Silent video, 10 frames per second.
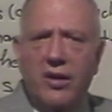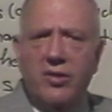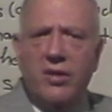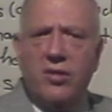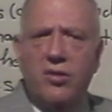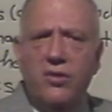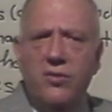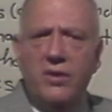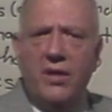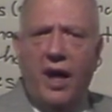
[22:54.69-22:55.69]
She says, do
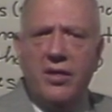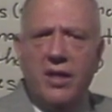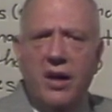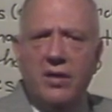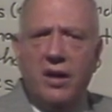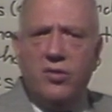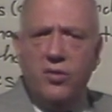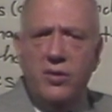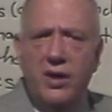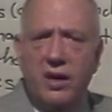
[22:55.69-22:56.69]
you realize that
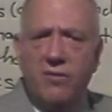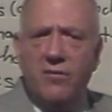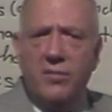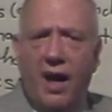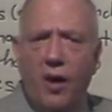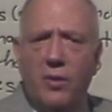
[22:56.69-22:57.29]
2 years from now,